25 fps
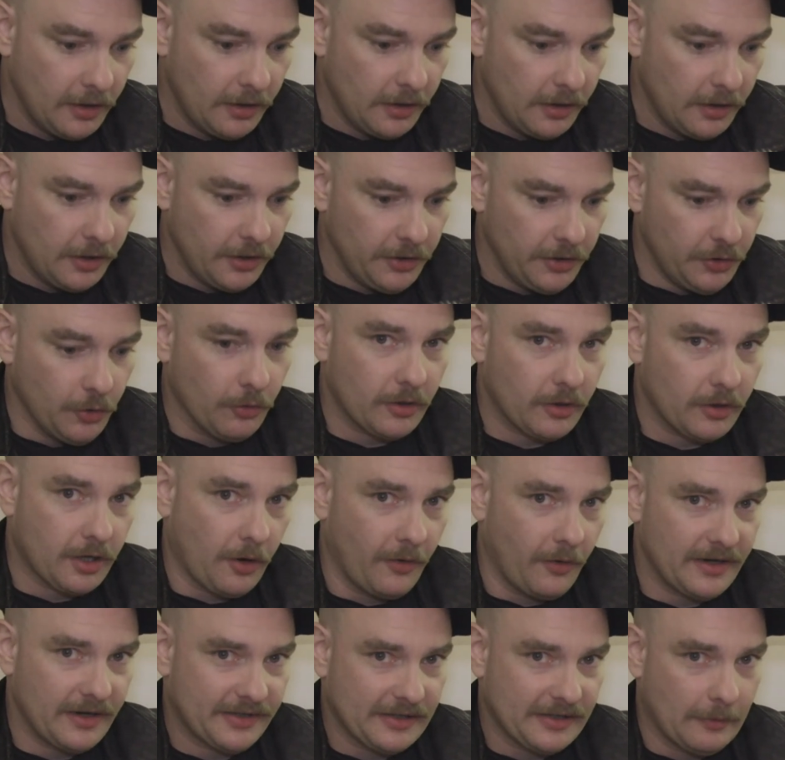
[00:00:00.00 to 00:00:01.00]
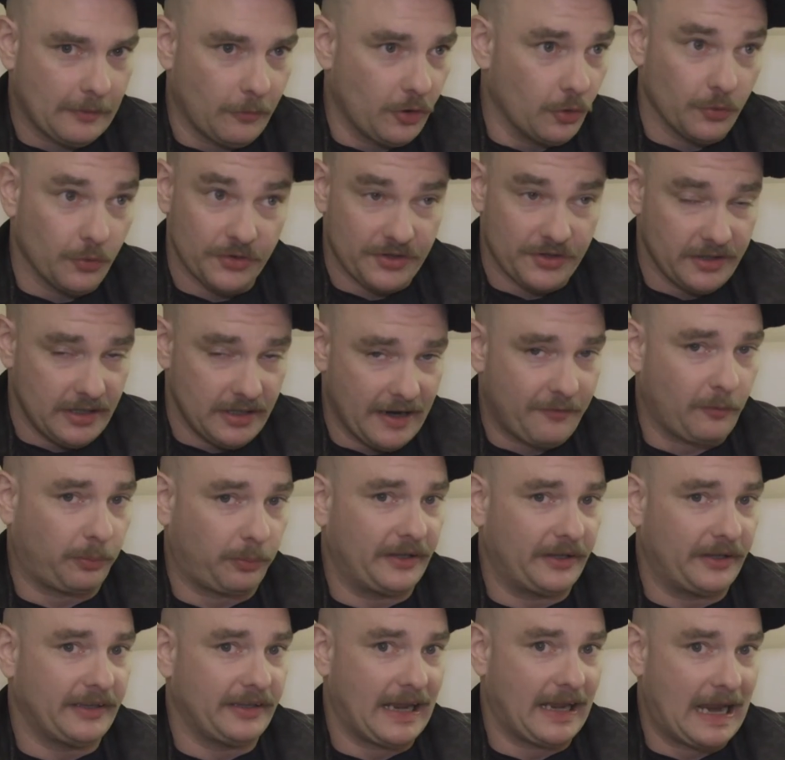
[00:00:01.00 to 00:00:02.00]
you're going to someone who's never
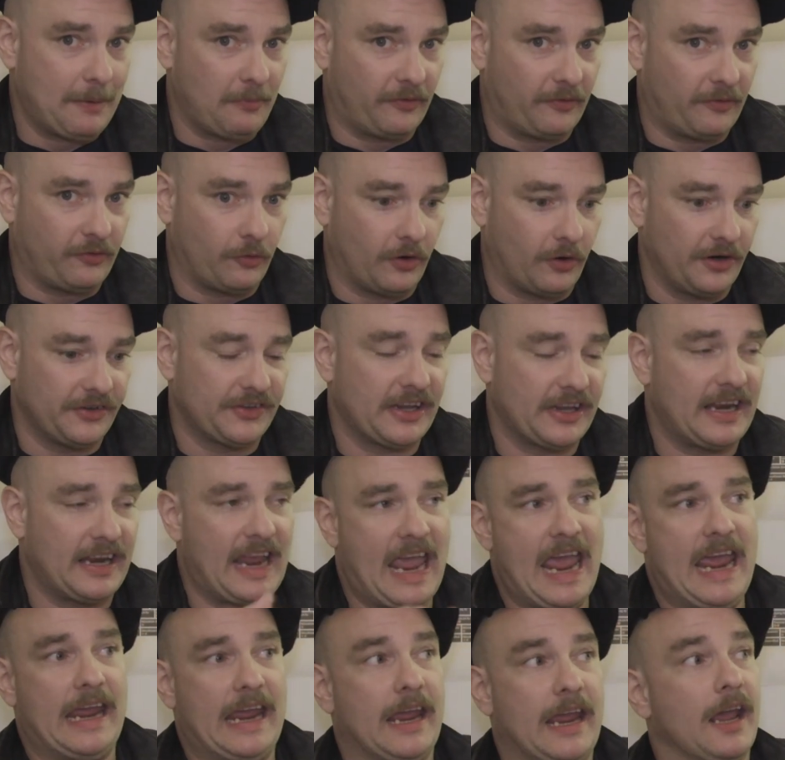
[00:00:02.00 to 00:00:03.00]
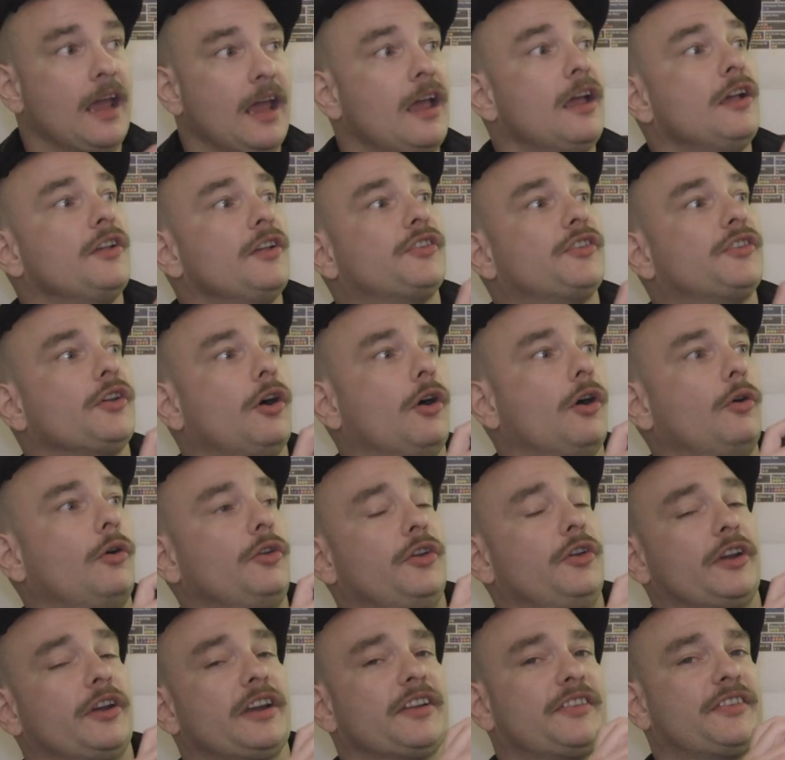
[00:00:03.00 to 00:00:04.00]
played the game before and you say, hey, so you're
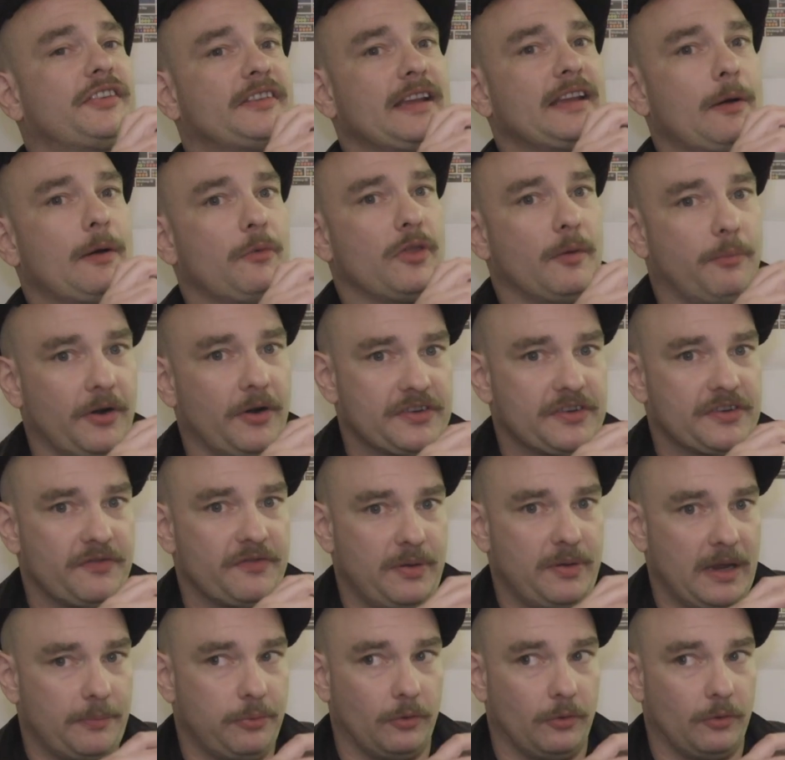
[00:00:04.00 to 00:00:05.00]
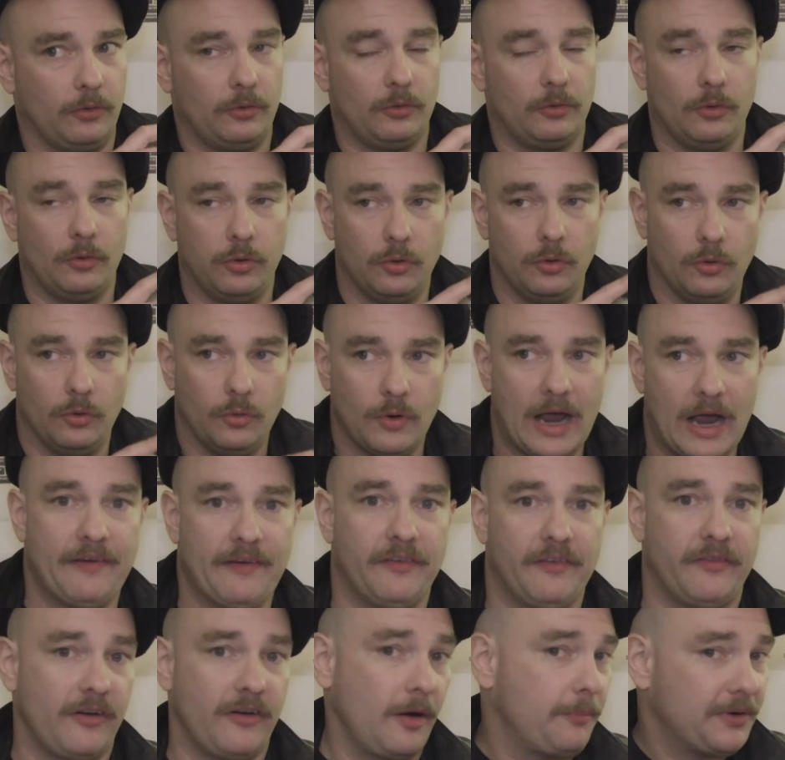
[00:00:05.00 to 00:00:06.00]
going to sit down with a bunch of people who have a
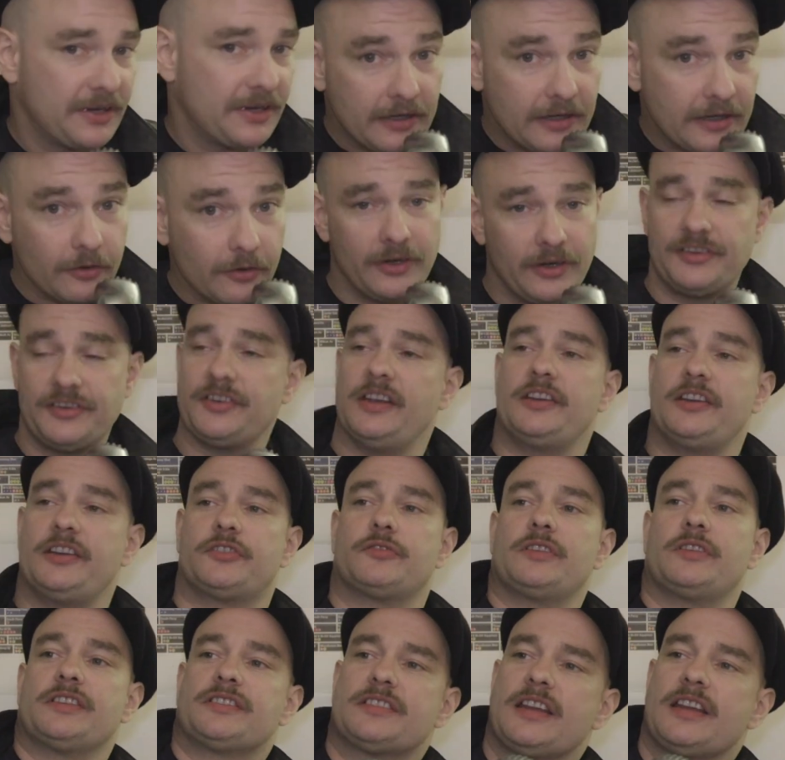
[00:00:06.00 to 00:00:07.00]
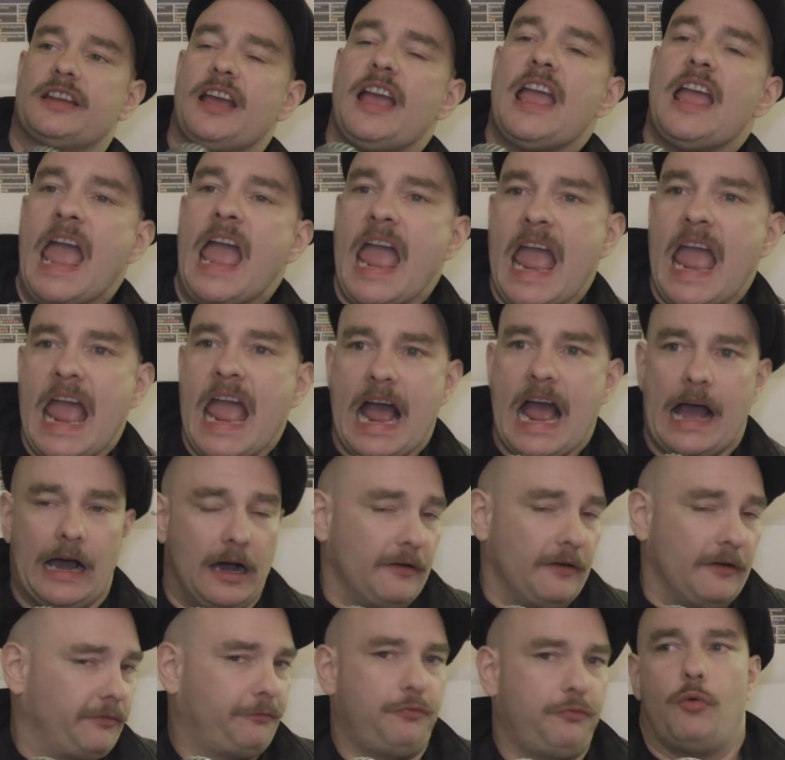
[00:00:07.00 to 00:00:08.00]
very particular niche interest uh,
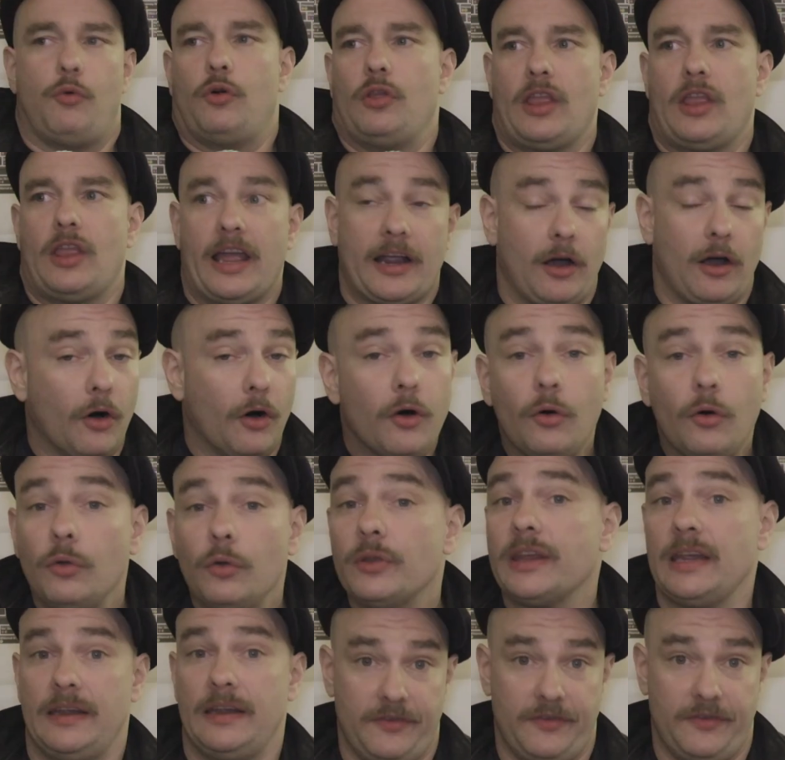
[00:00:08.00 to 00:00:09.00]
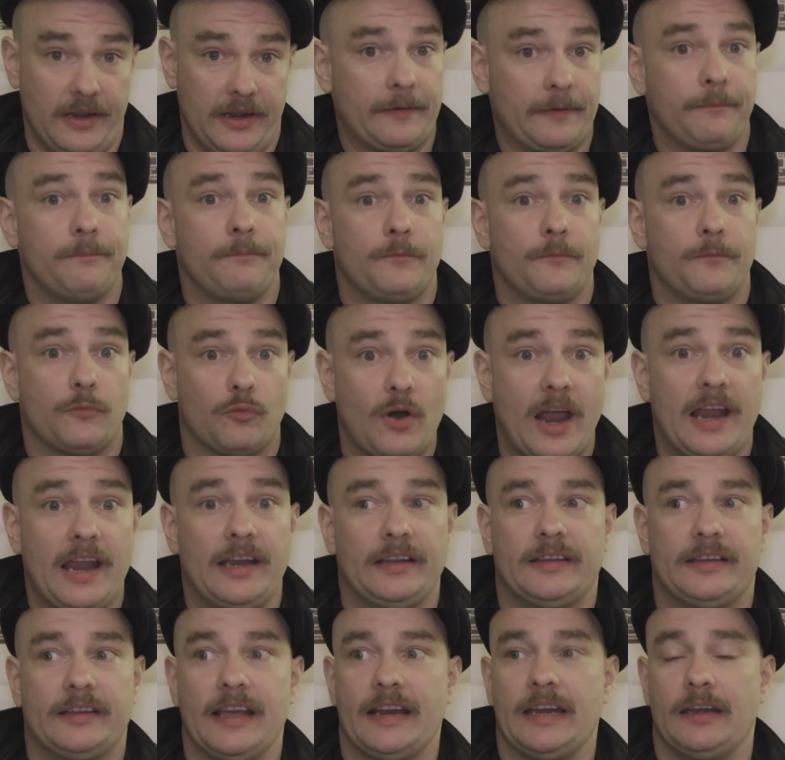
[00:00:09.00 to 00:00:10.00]
for like a whole evening, right,
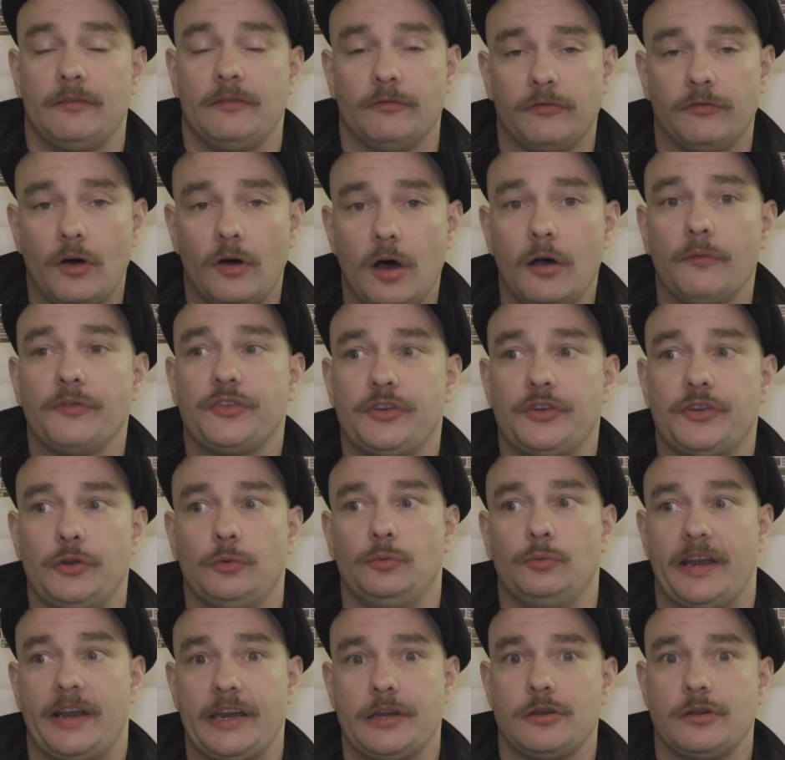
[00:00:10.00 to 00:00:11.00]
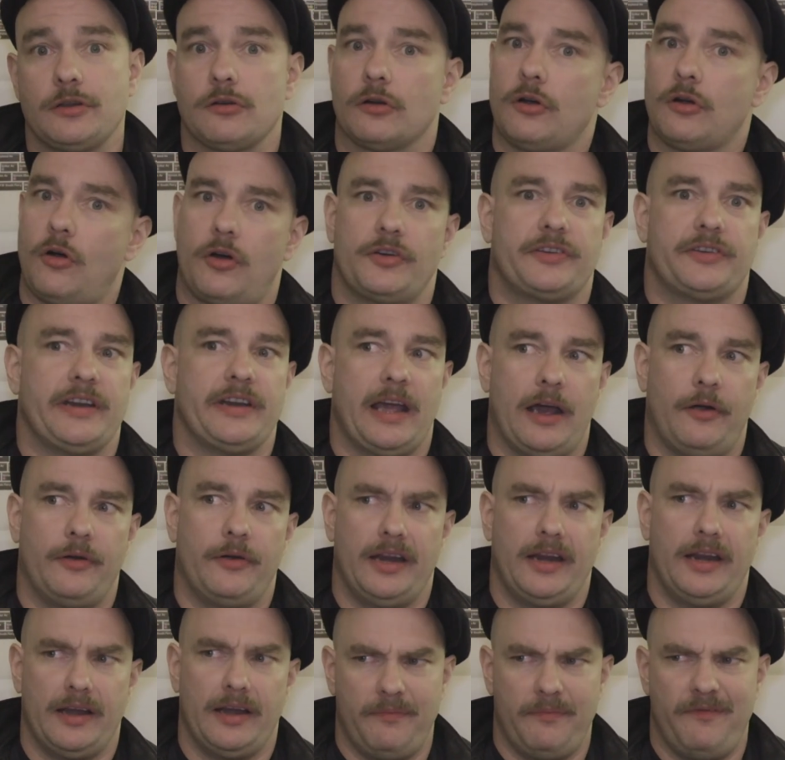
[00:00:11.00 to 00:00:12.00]
that involves you letting your guard down
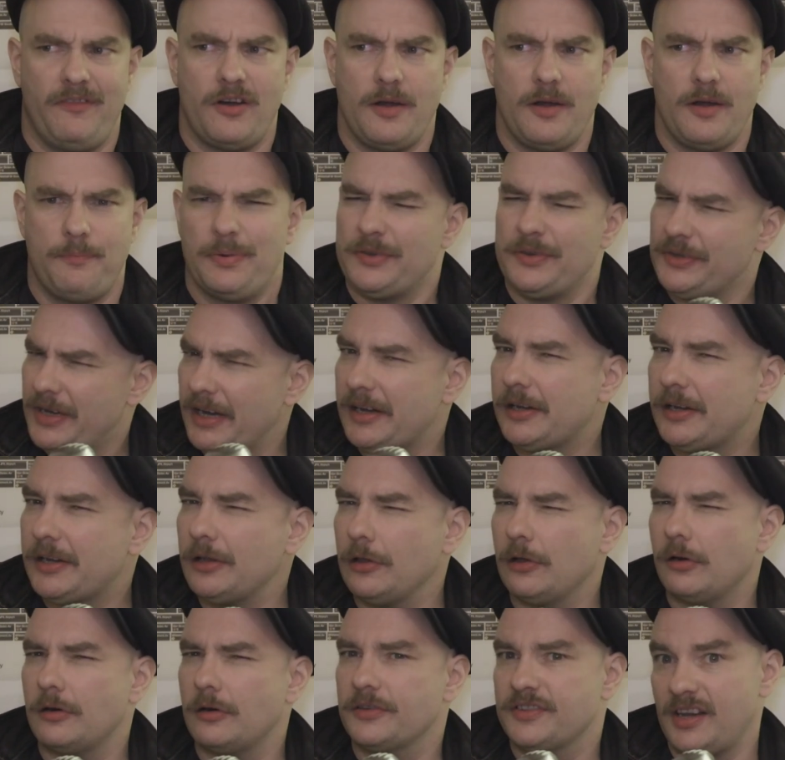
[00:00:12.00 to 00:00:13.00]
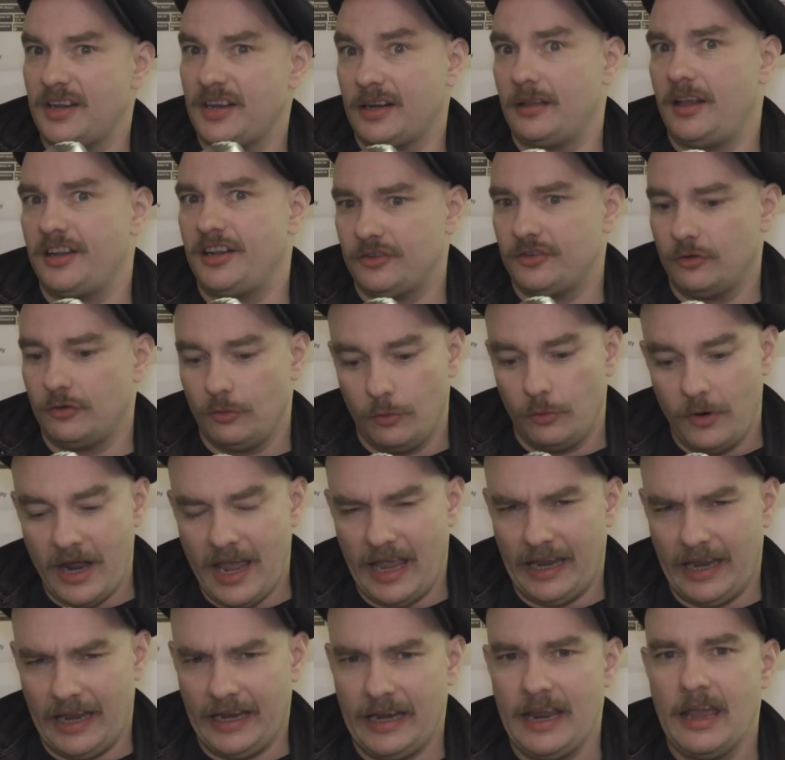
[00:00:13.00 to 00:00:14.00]
in a very particular psychological
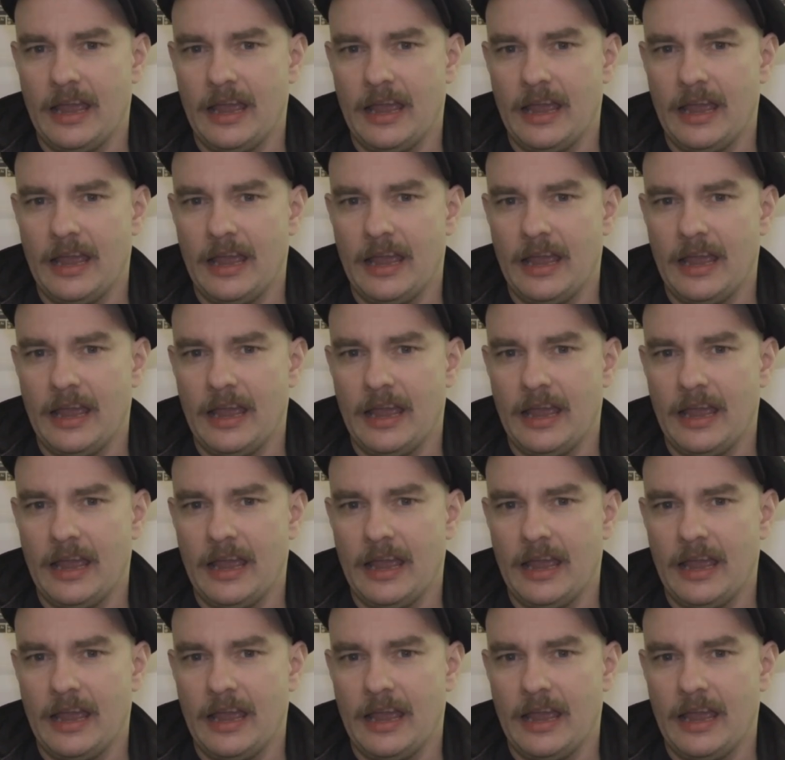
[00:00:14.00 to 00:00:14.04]
way.